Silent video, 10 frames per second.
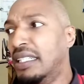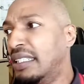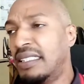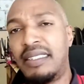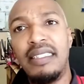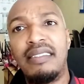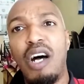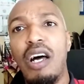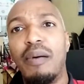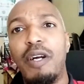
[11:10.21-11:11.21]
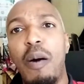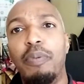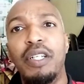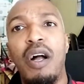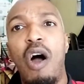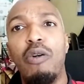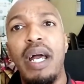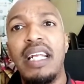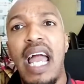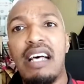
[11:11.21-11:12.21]
this startup company
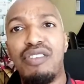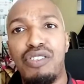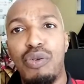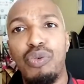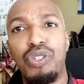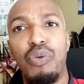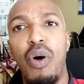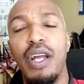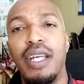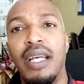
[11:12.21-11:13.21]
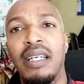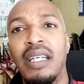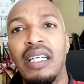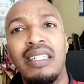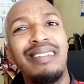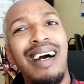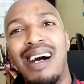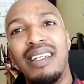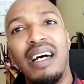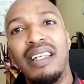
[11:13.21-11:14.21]
already has a solution working. No,